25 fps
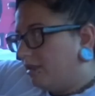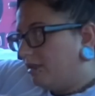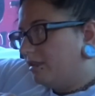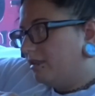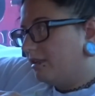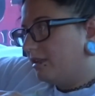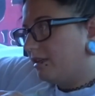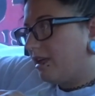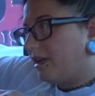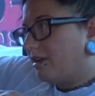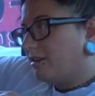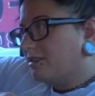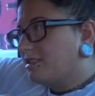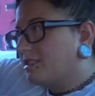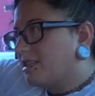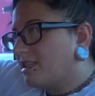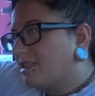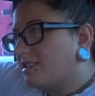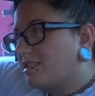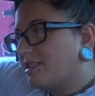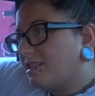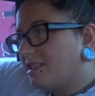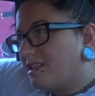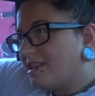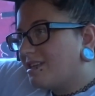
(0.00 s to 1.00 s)
Look how
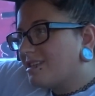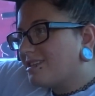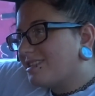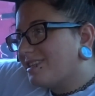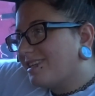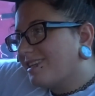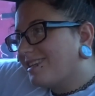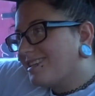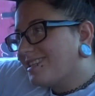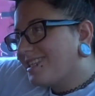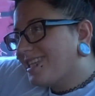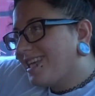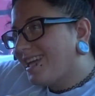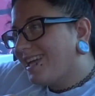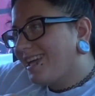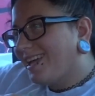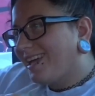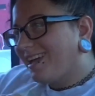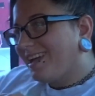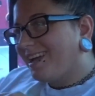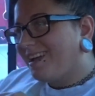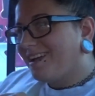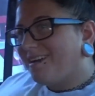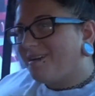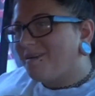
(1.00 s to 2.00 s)
dented this is. I
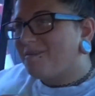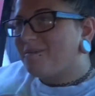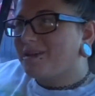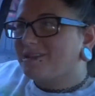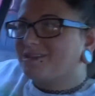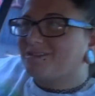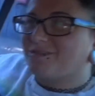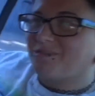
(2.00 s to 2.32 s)
bet you